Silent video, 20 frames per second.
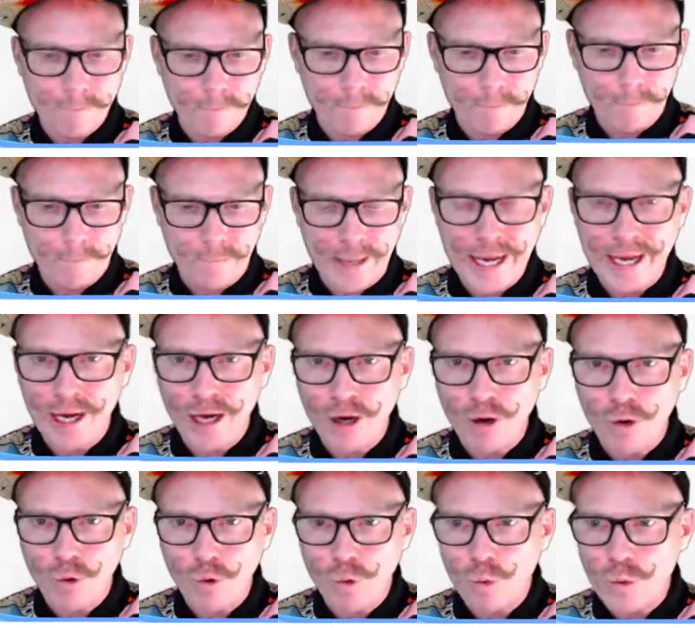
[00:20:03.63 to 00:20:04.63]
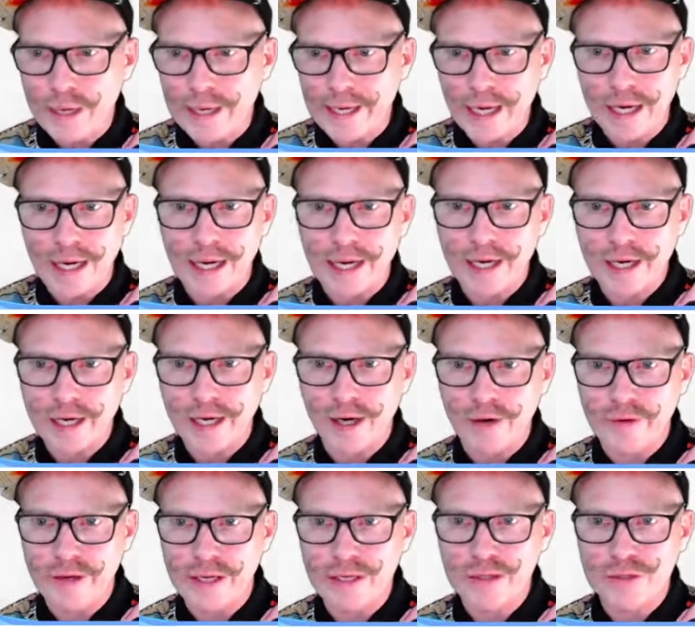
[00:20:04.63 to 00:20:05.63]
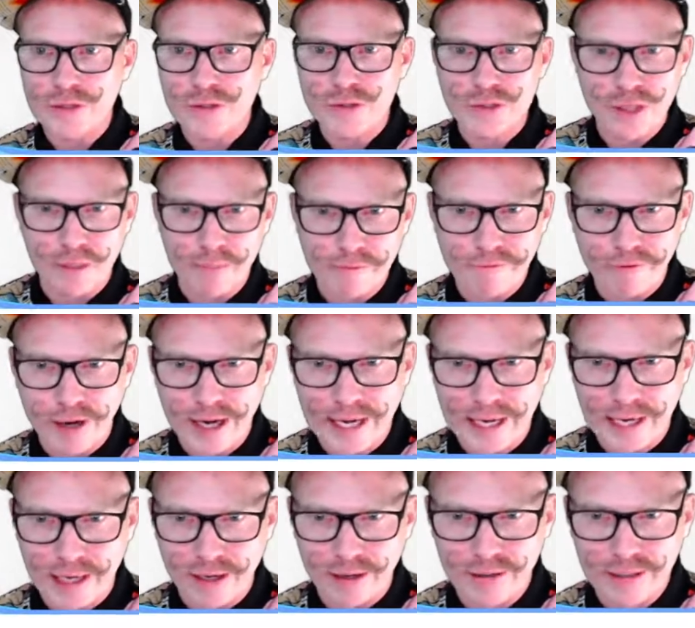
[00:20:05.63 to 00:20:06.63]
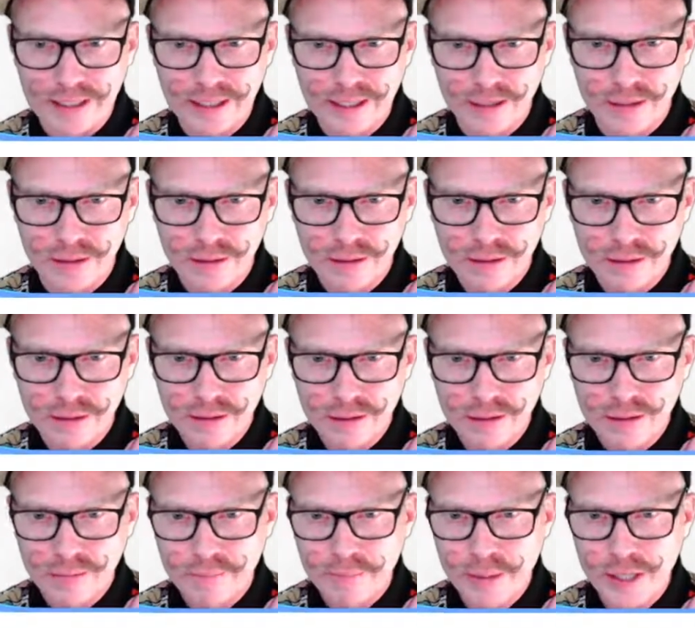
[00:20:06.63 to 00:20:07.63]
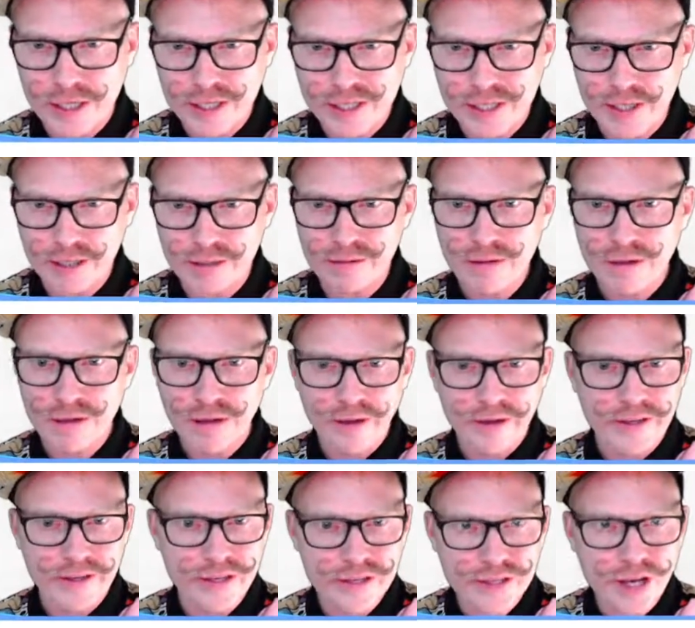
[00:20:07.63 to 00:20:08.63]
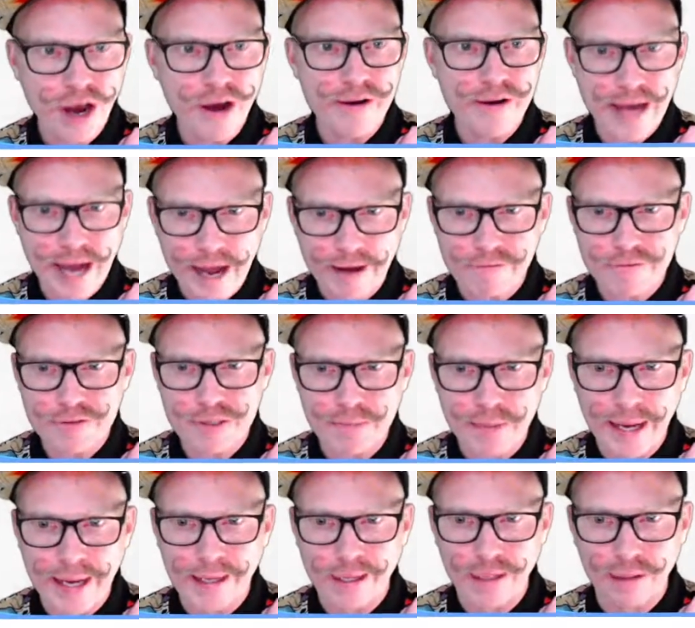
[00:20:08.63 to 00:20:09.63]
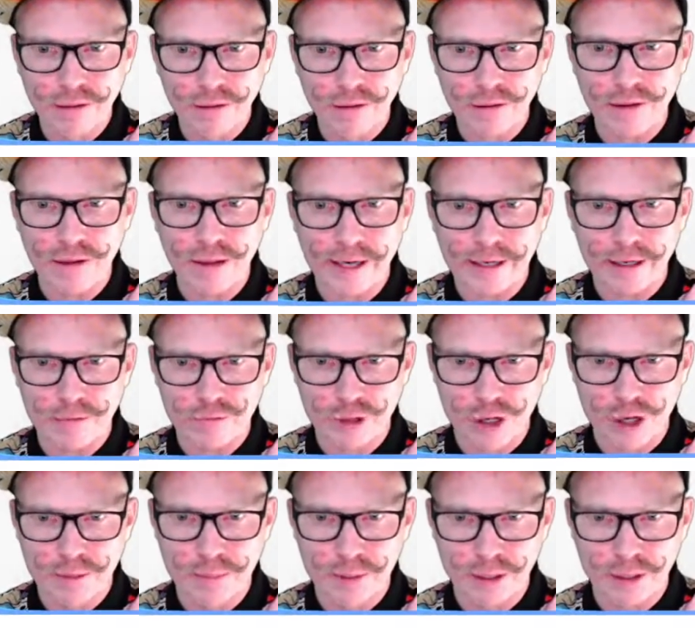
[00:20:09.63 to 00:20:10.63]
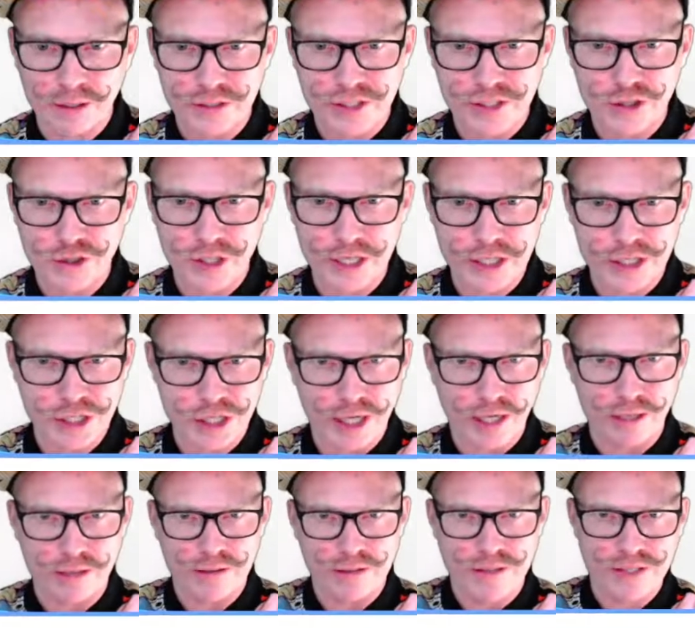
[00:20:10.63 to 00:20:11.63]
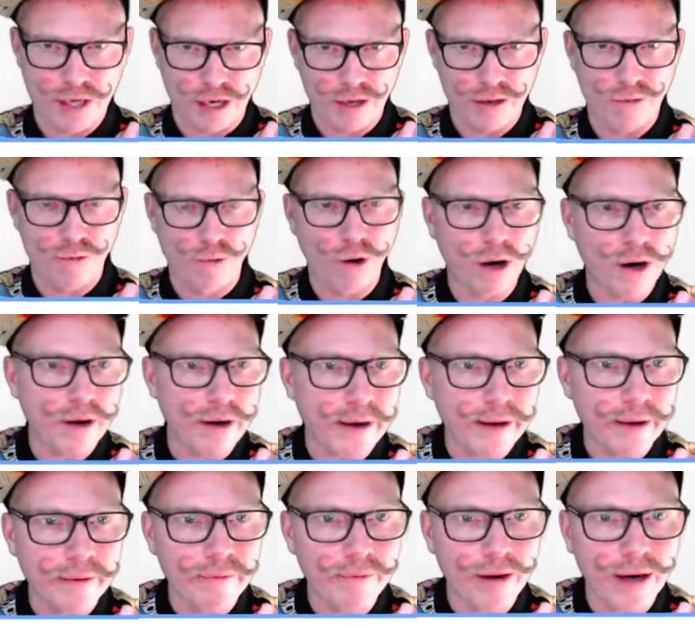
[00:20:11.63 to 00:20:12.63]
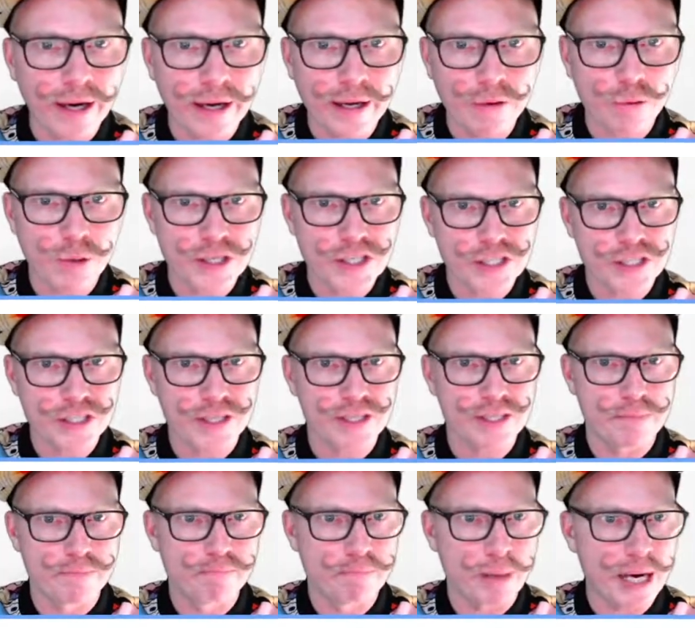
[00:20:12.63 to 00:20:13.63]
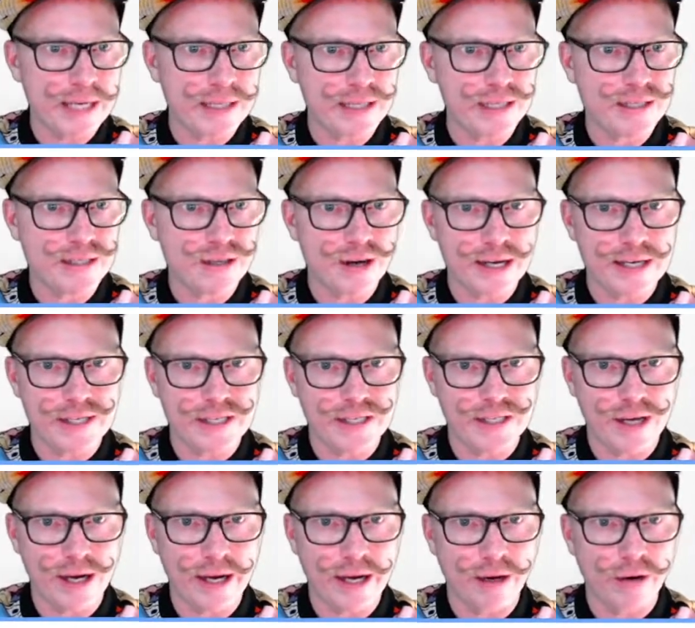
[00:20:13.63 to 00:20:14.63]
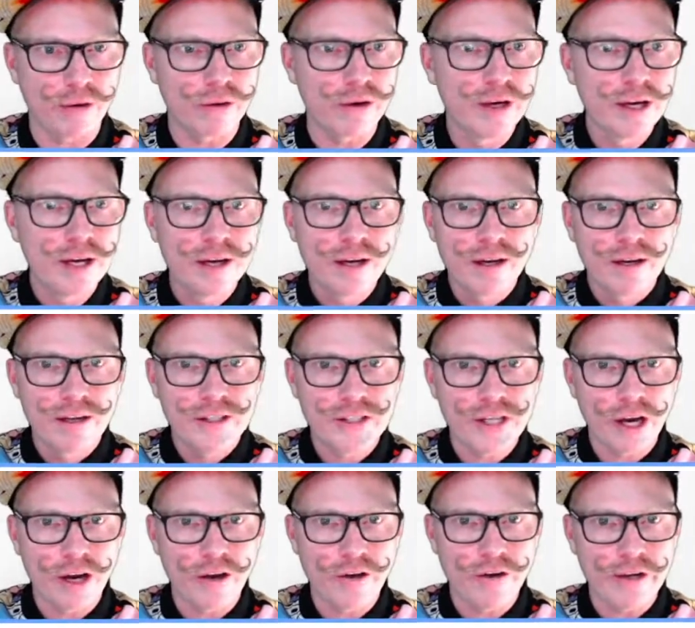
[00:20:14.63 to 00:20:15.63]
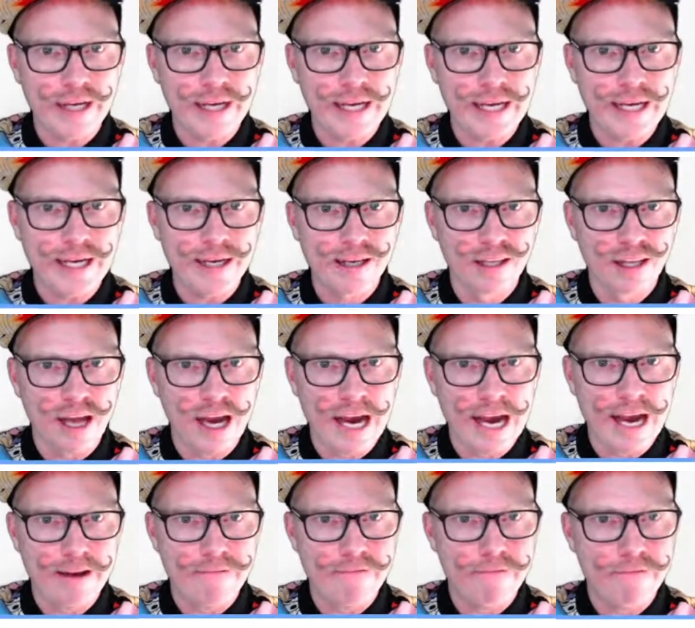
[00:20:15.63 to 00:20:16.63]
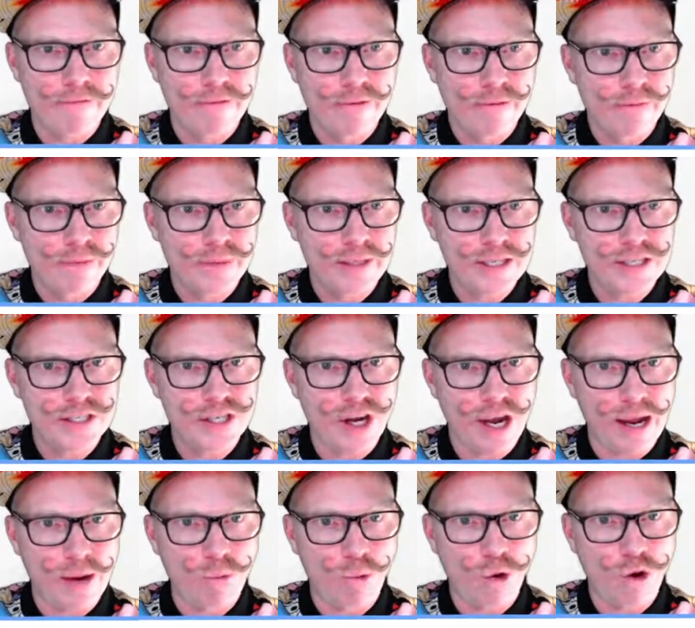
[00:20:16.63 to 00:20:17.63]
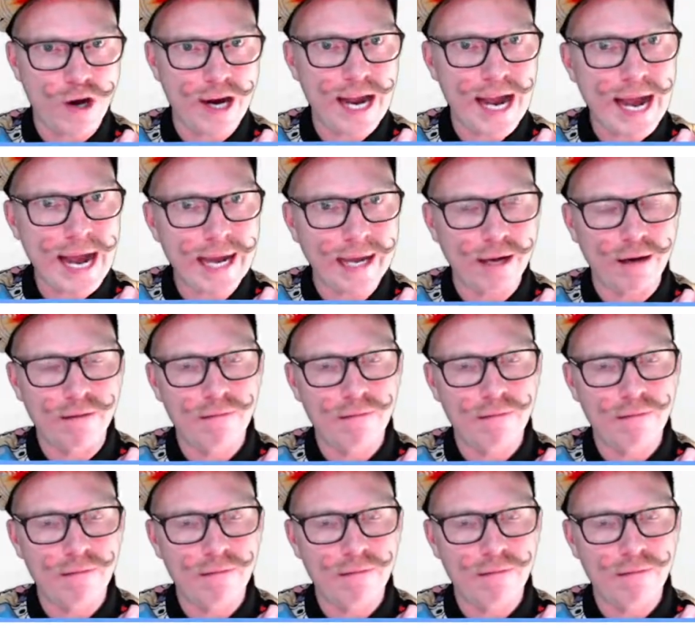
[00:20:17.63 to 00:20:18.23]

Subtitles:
Now we are going to zombify our little person. You don't have to make it look like a Roblox creature. Don't worry, right? We're just going to bite this guy's style. So, in life, this guy wore a hat.